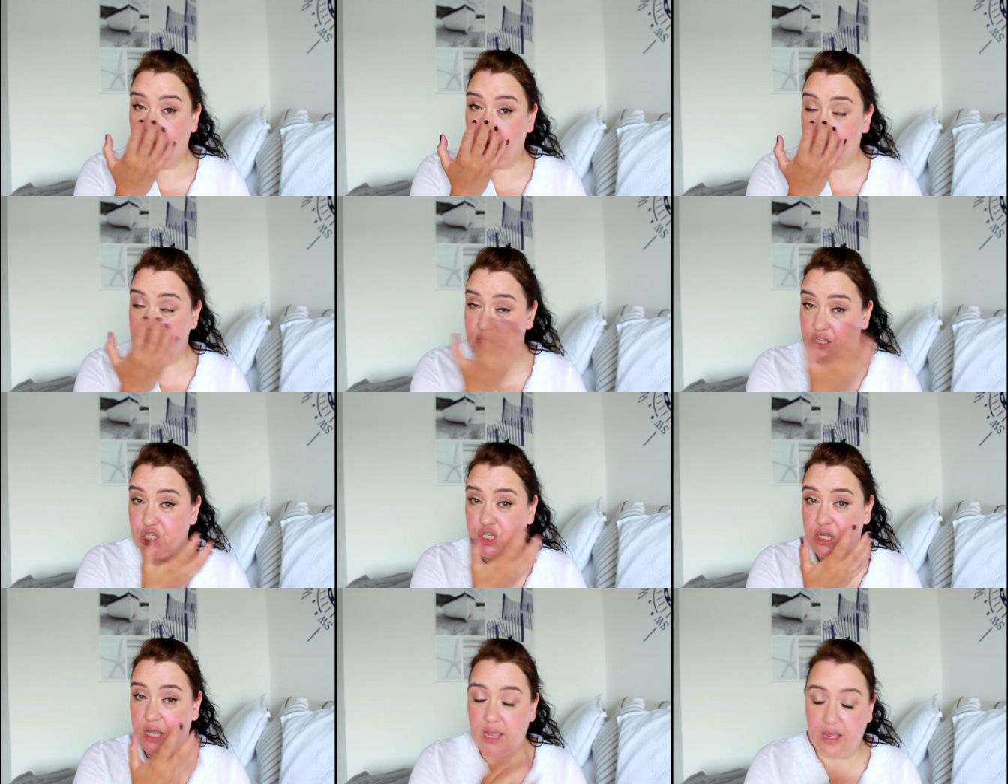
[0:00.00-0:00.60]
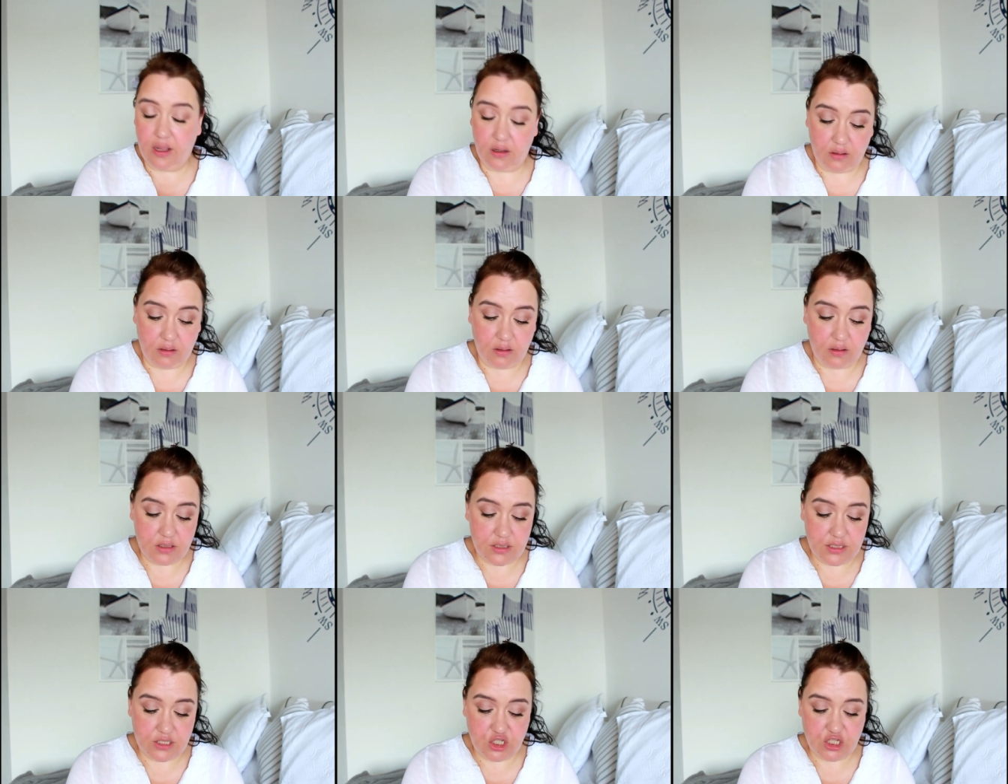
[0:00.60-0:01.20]
the gel
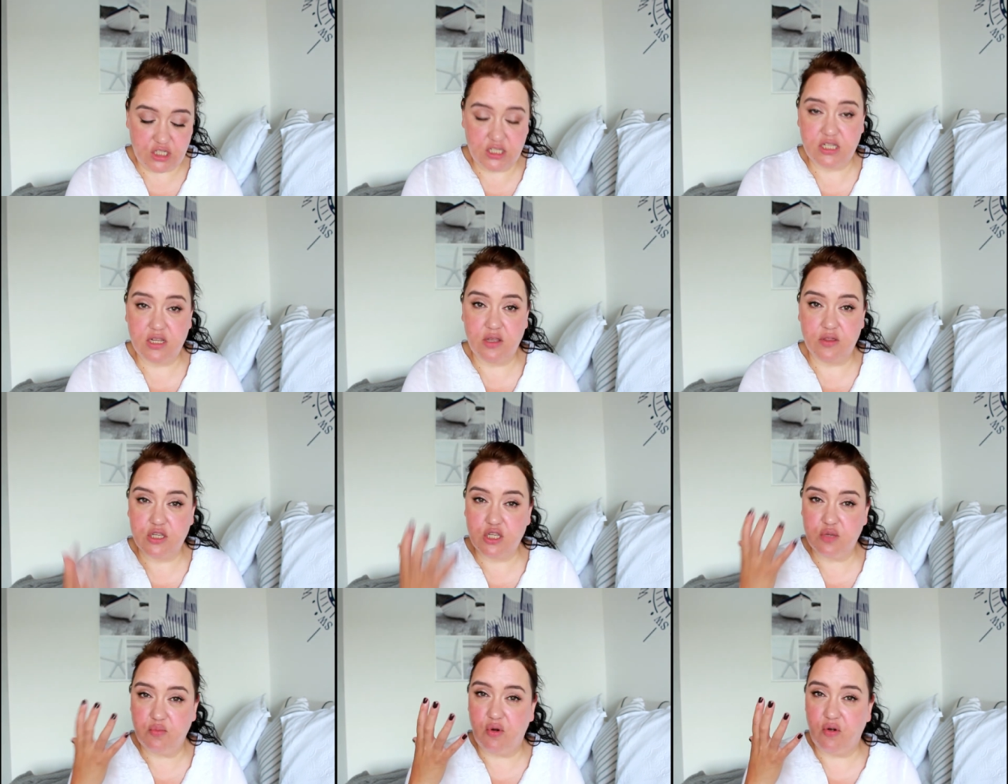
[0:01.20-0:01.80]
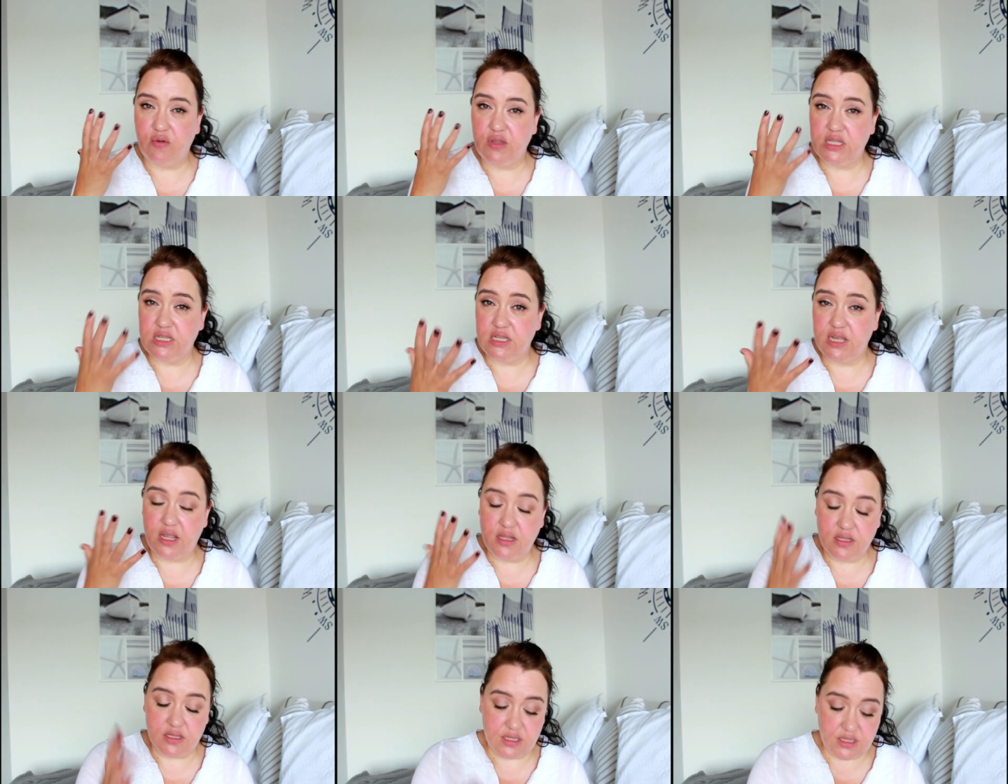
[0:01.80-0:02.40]
just so there's a more
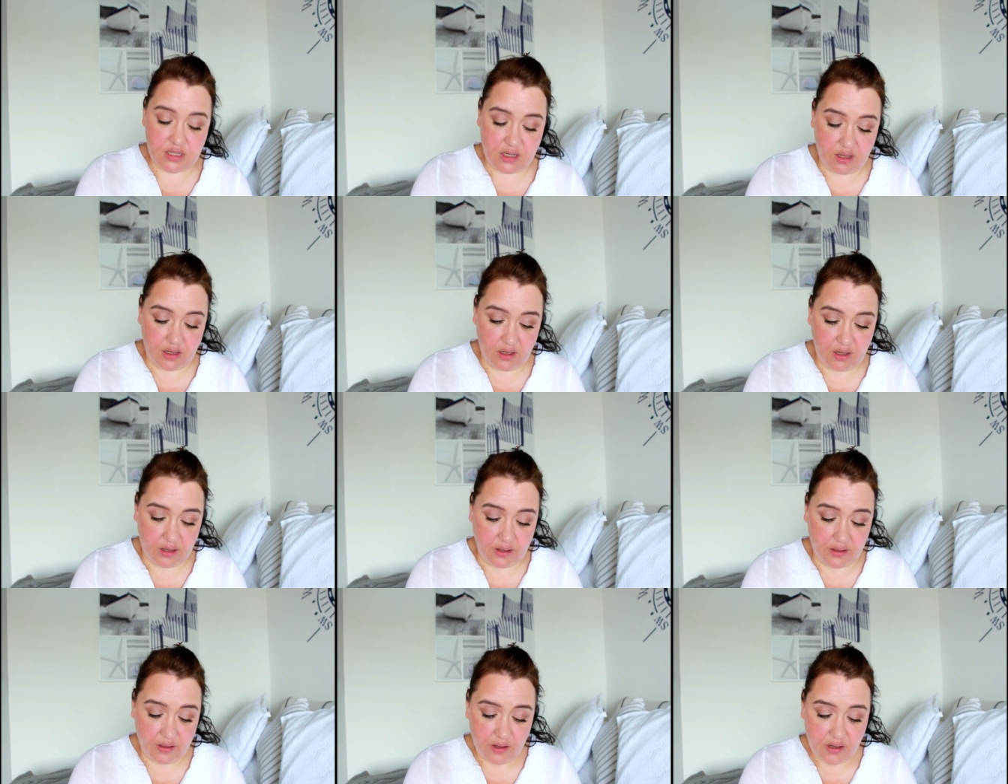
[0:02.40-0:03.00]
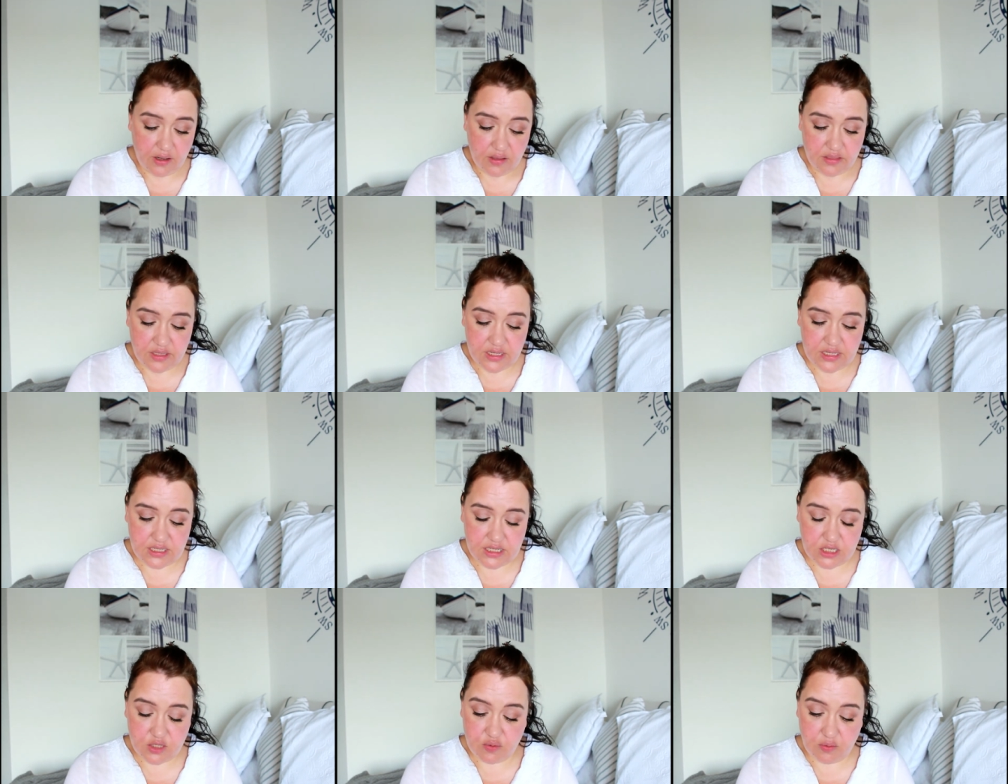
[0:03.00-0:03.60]
intense colour.
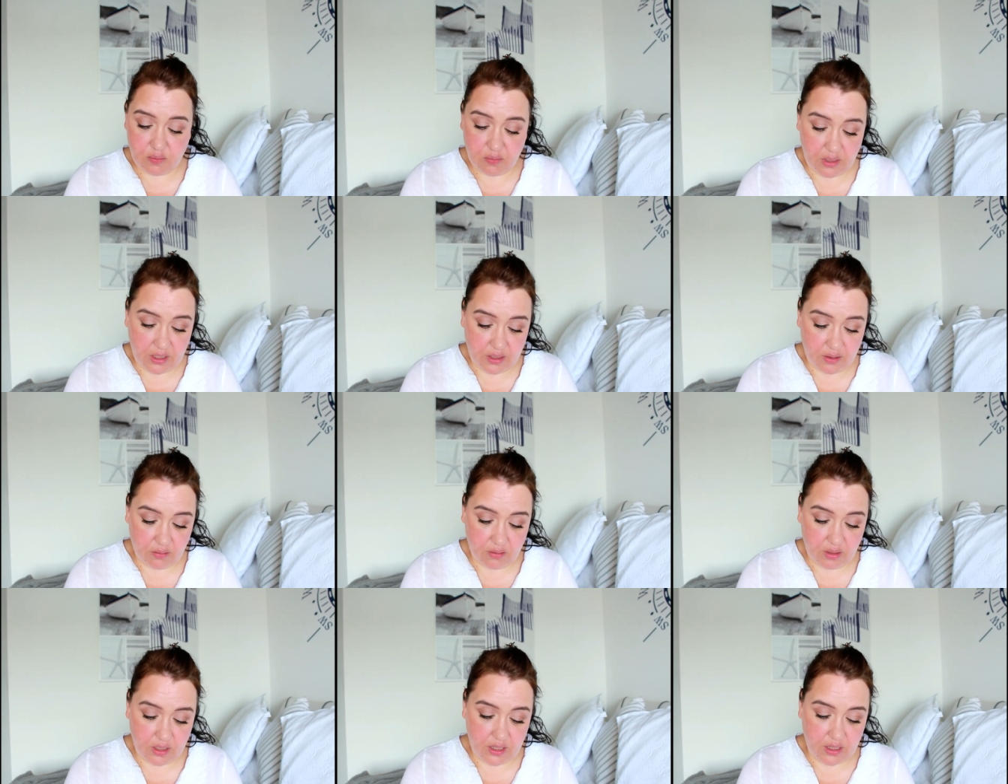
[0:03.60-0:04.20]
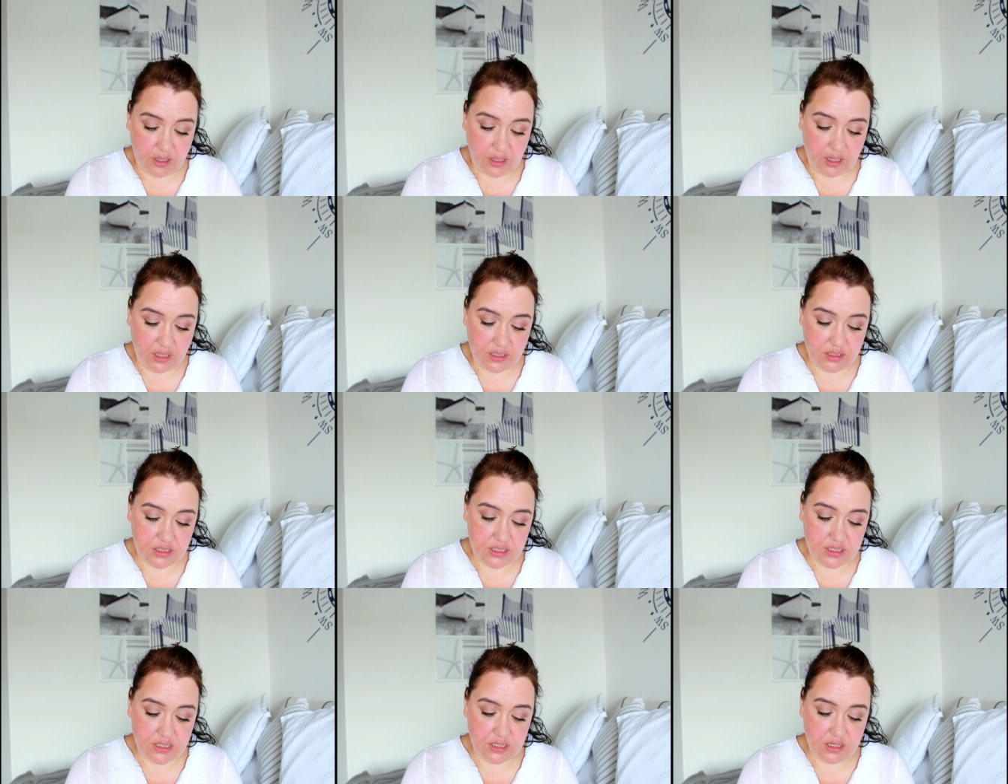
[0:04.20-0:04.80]
This is from Lola and
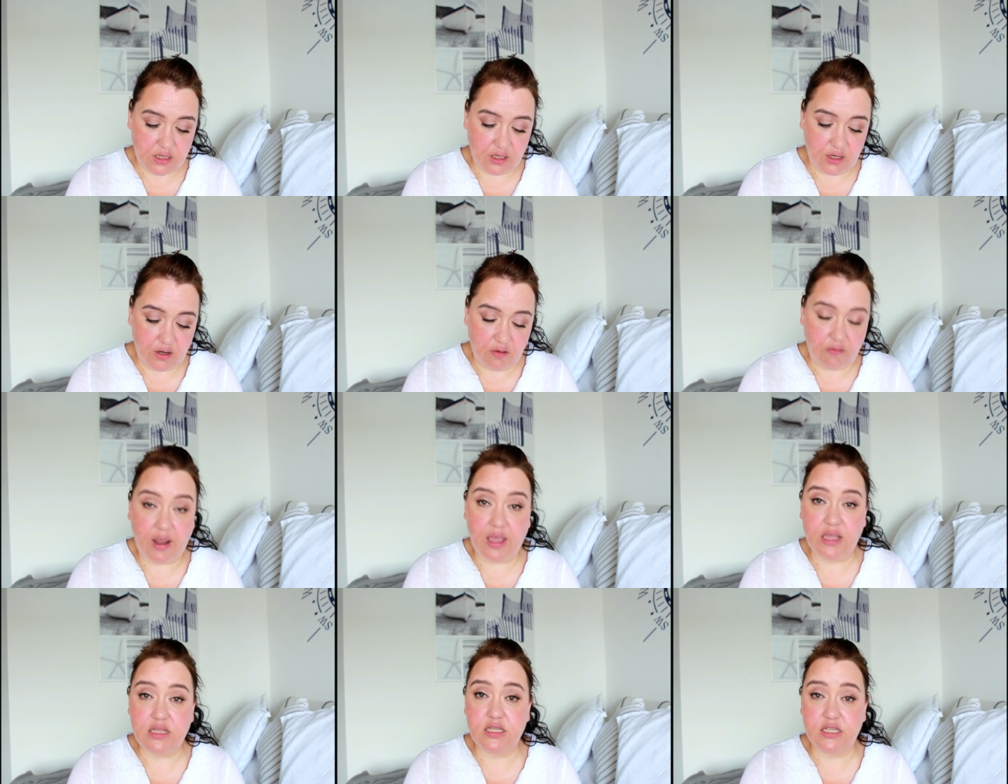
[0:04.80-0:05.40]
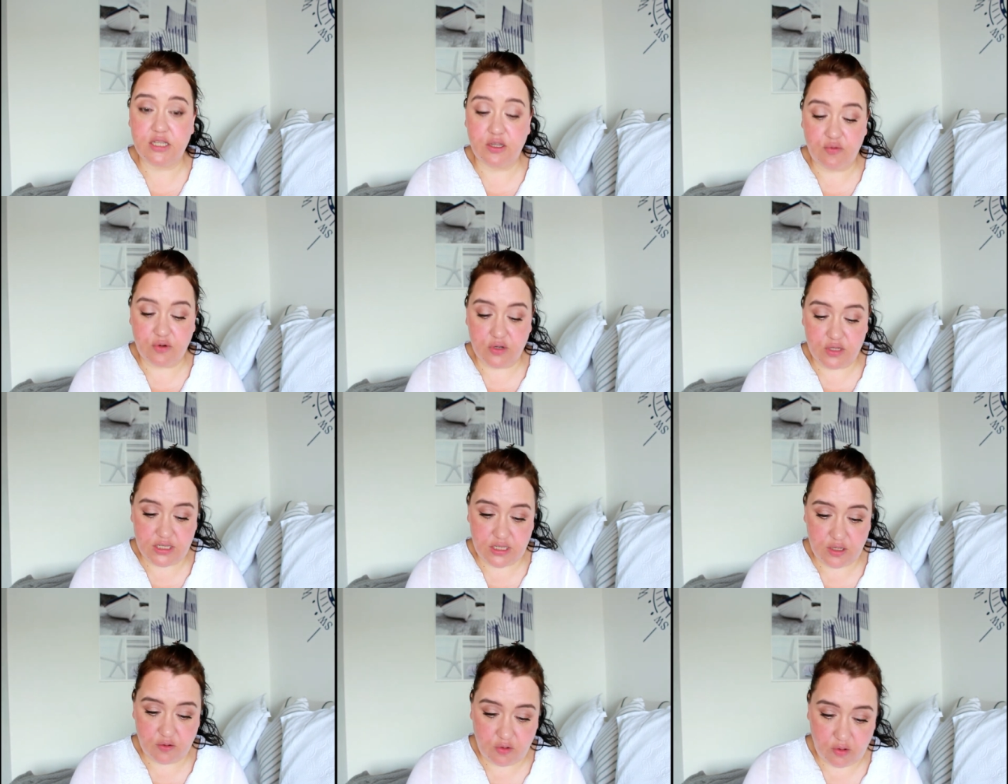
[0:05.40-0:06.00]
it's Colourette
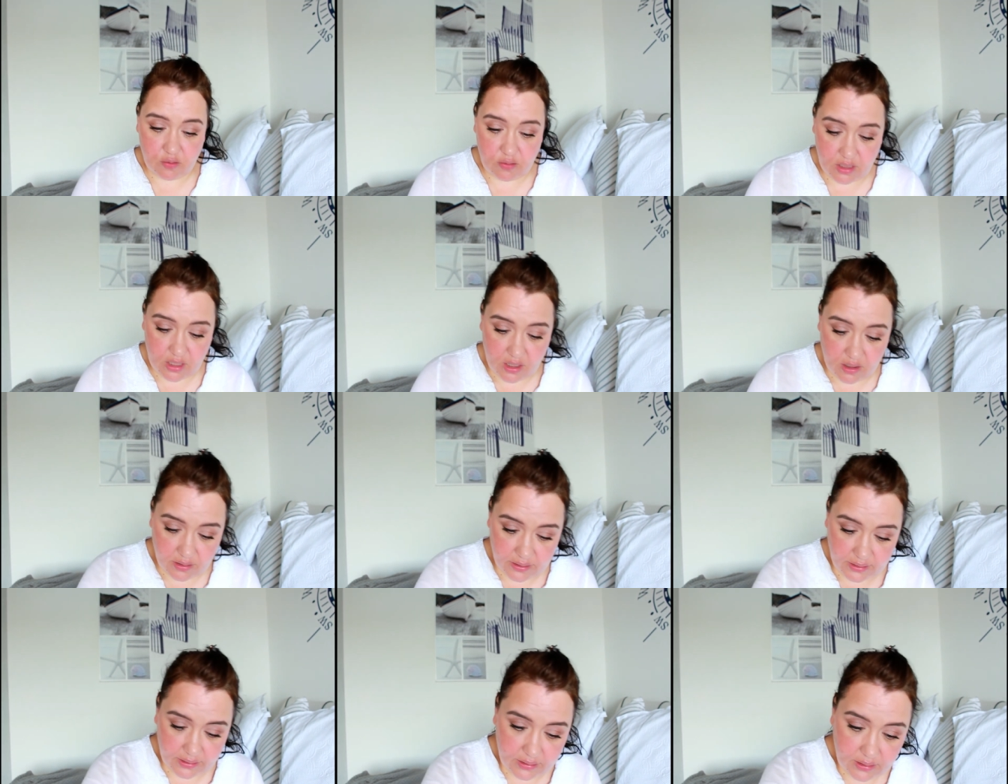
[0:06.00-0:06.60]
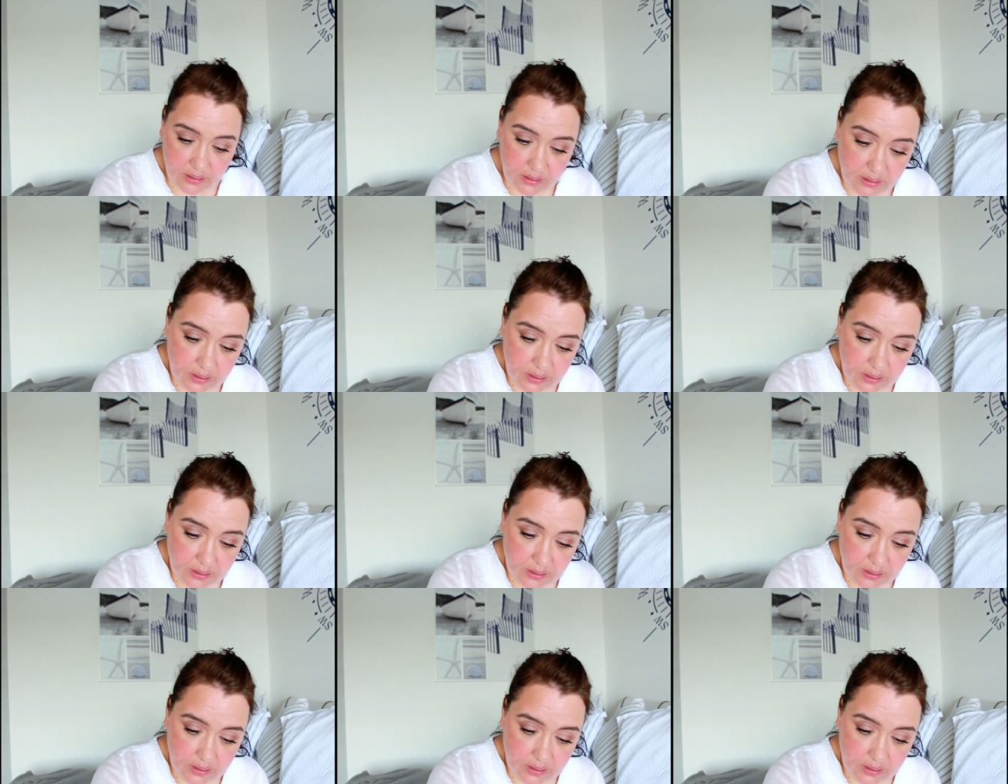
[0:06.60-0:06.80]
009.